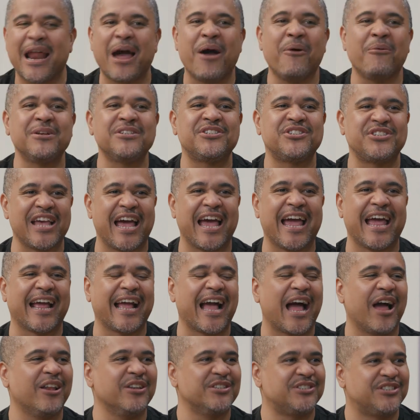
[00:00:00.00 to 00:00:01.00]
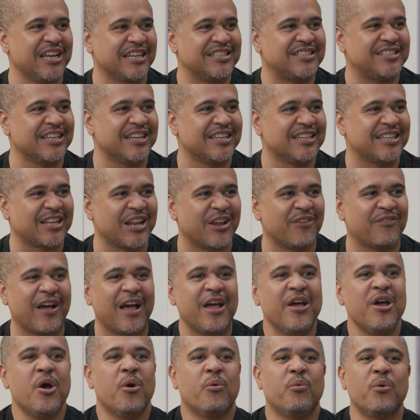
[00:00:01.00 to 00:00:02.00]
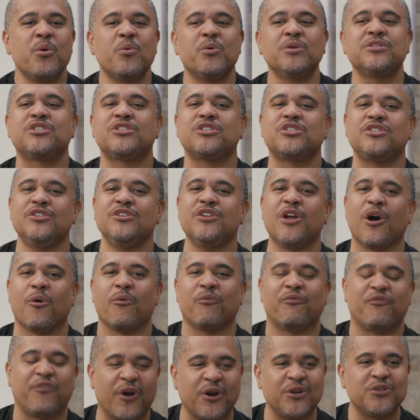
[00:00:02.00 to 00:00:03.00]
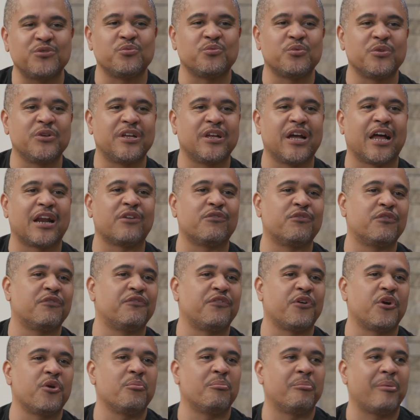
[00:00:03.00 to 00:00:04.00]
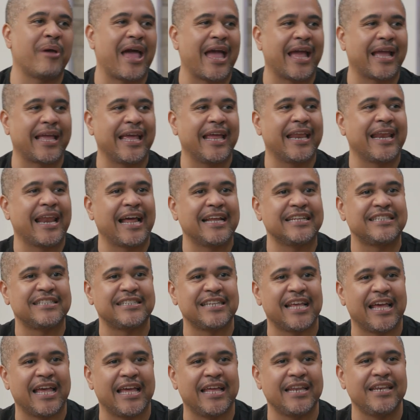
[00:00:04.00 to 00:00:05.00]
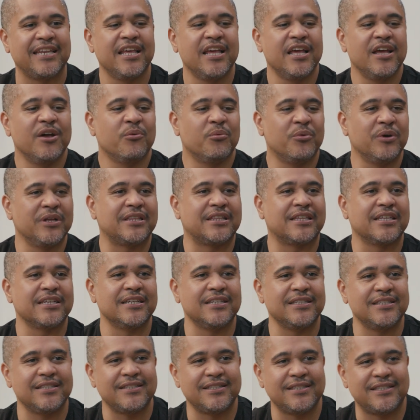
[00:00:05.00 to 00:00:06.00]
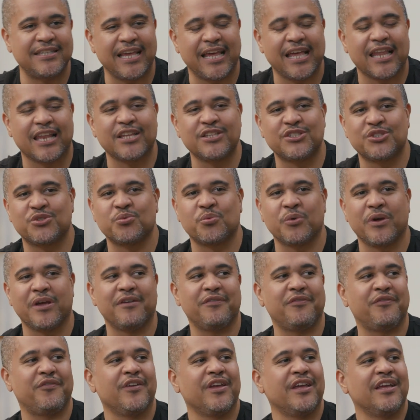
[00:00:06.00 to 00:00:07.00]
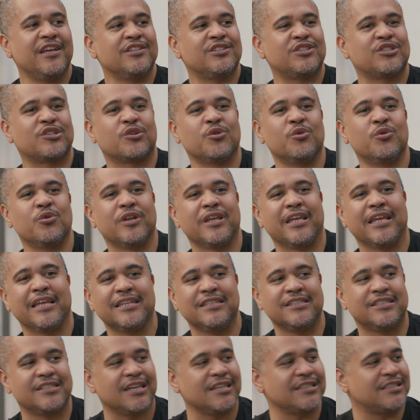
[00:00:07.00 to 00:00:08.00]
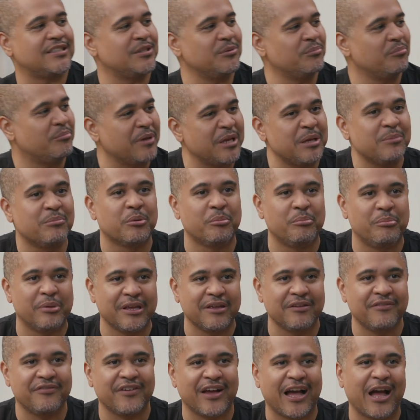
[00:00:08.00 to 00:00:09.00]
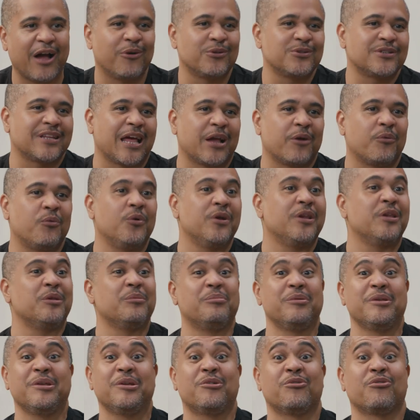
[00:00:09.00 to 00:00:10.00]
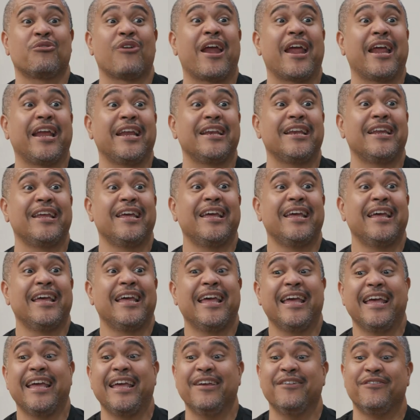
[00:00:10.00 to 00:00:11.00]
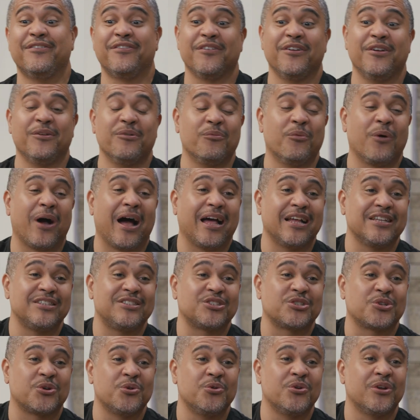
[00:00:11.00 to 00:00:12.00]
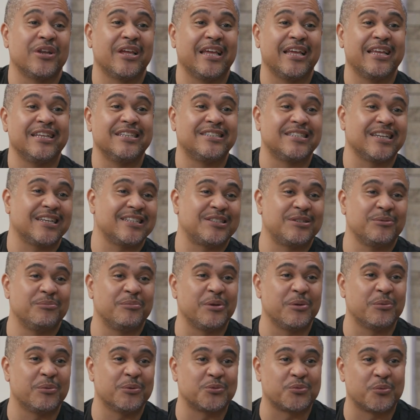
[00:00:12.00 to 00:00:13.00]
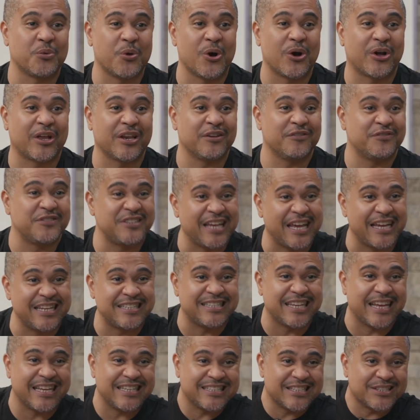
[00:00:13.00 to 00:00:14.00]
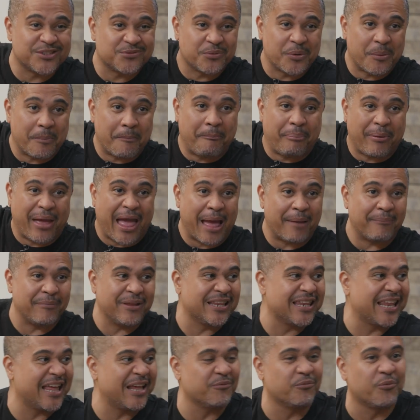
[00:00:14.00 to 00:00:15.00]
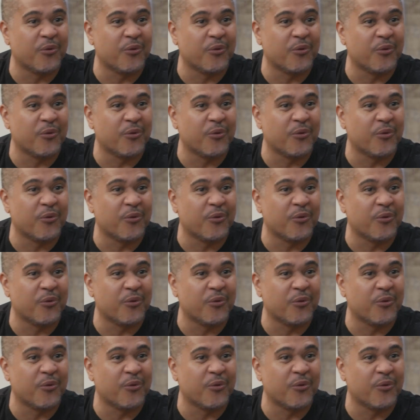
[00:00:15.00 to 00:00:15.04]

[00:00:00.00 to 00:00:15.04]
I was saying... I just, the source we was... No, first, we got to revert back, and I said, with the Taylor Swift, Scooter, and Justin Bieber beef, I was like, wouldn't it be great if why Scooter and Justin Bieber was walking, if Tay Tay just went bap and let